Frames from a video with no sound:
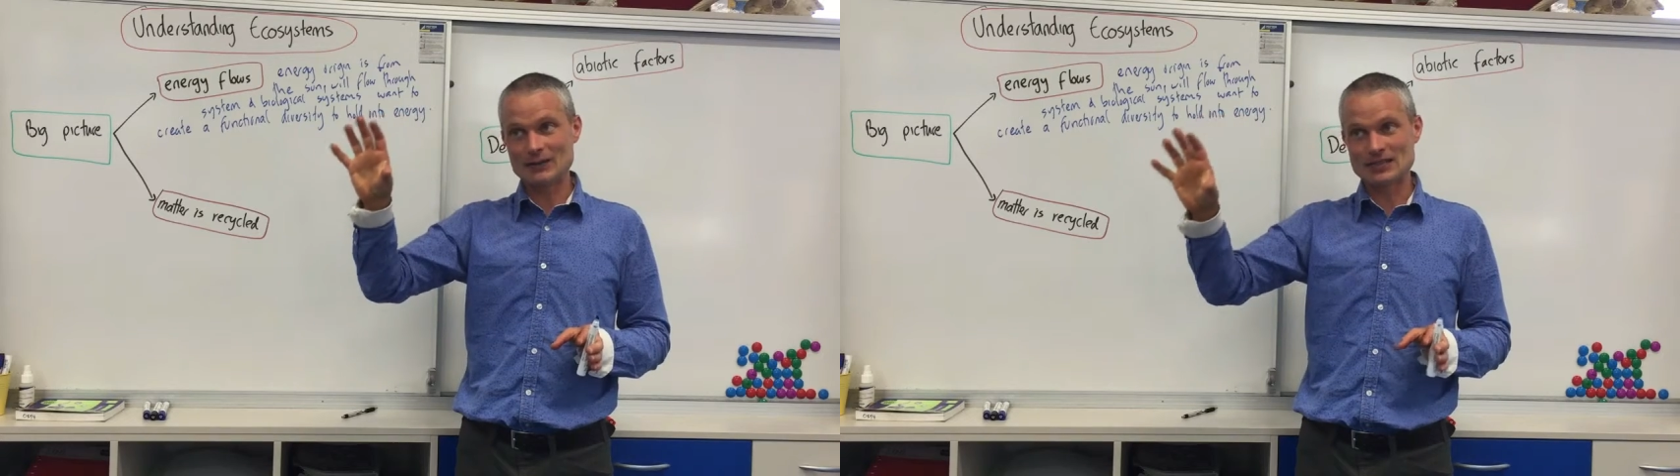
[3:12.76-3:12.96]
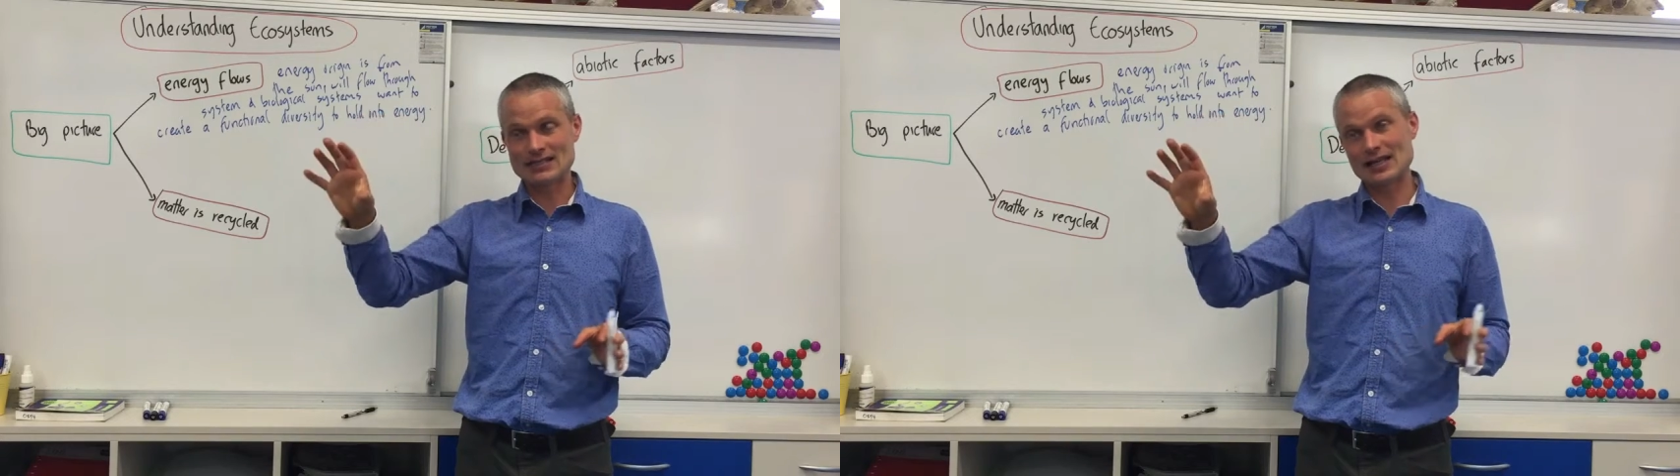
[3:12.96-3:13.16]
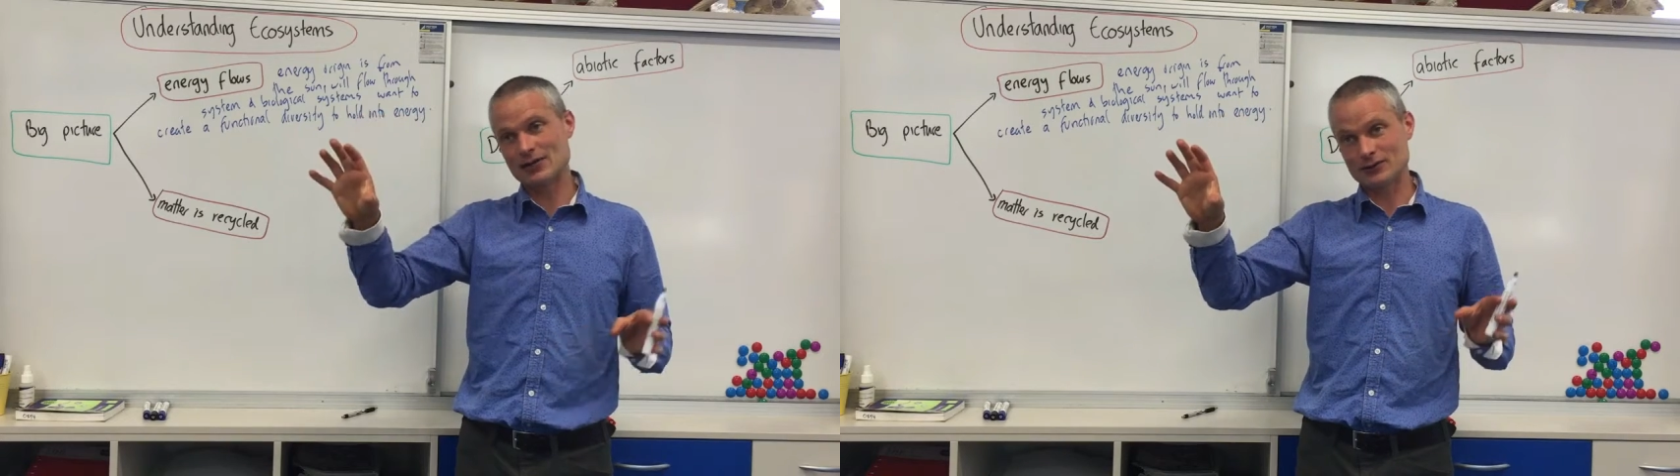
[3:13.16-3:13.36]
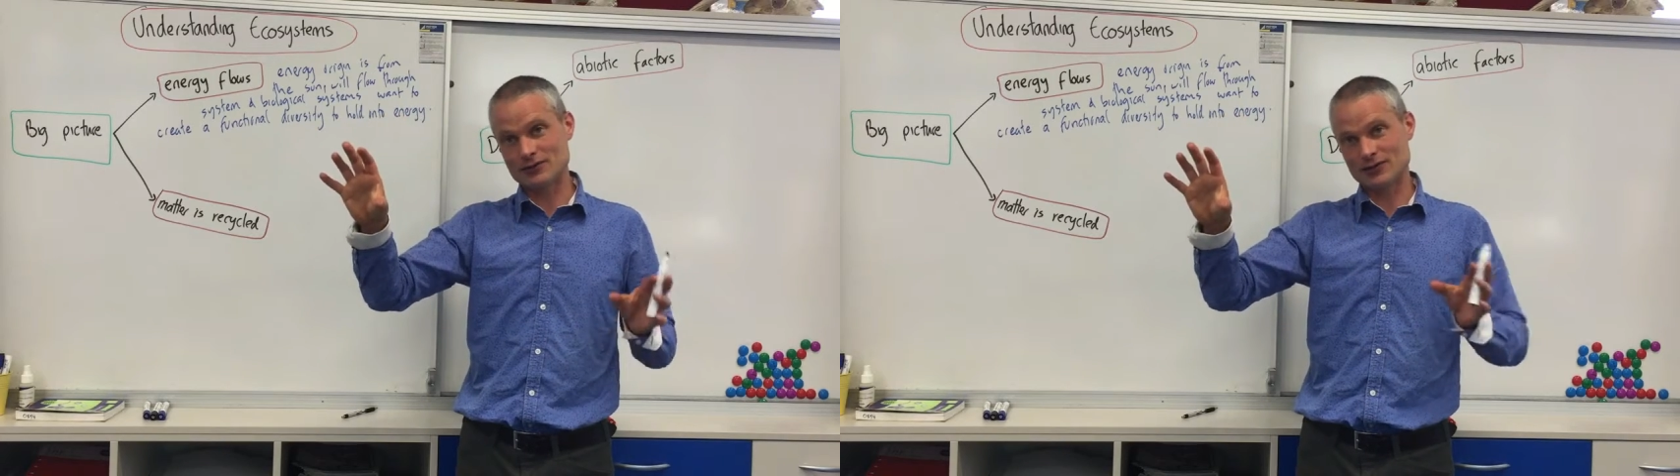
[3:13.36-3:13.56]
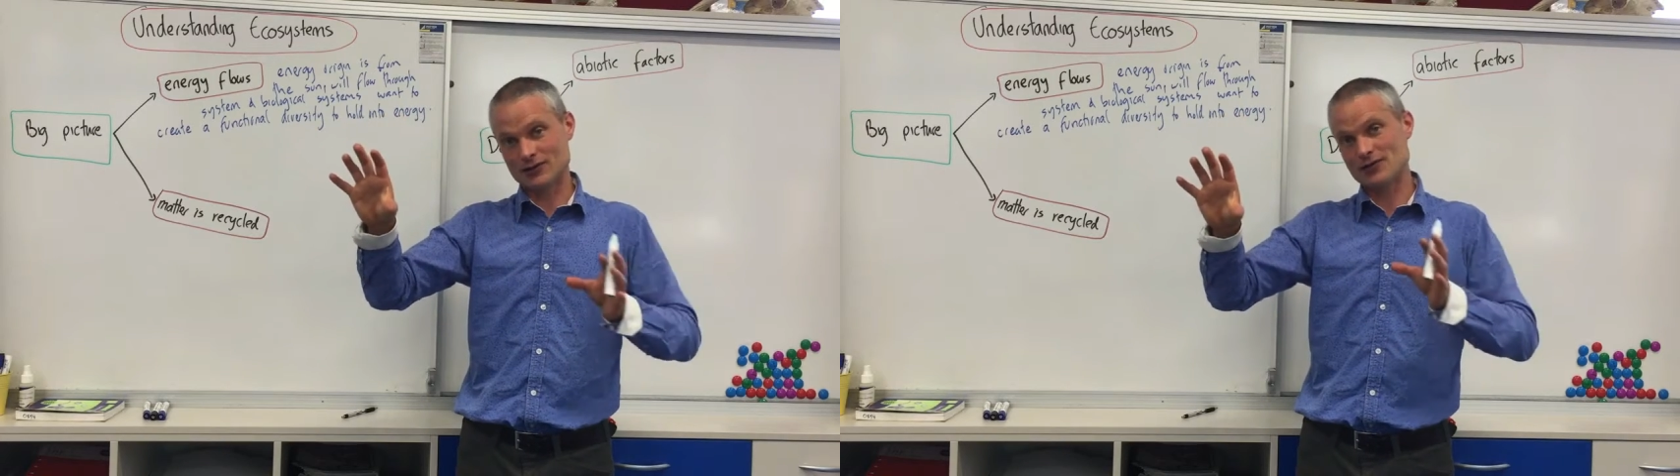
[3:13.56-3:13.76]

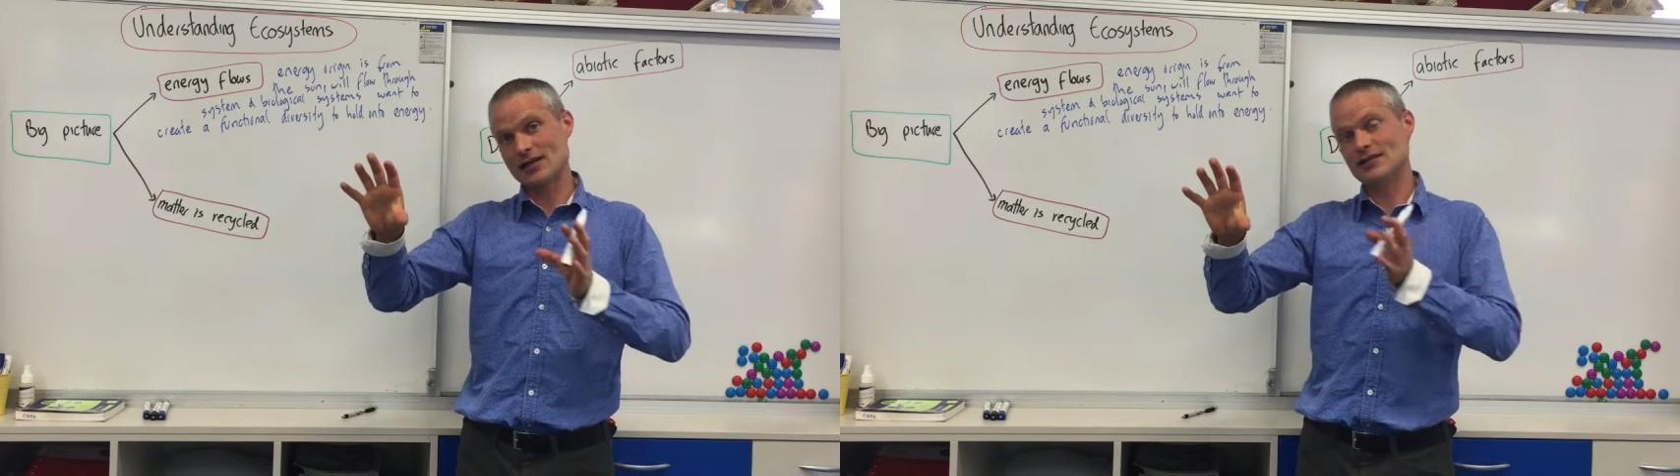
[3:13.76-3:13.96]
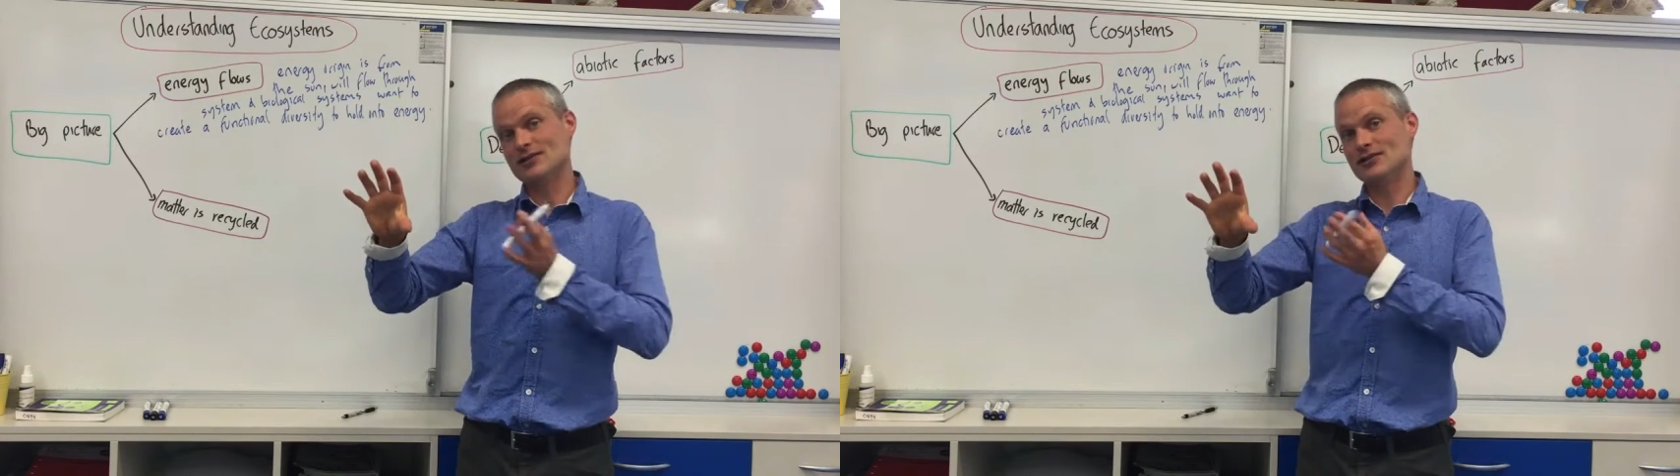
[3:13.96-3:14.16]
cells that created a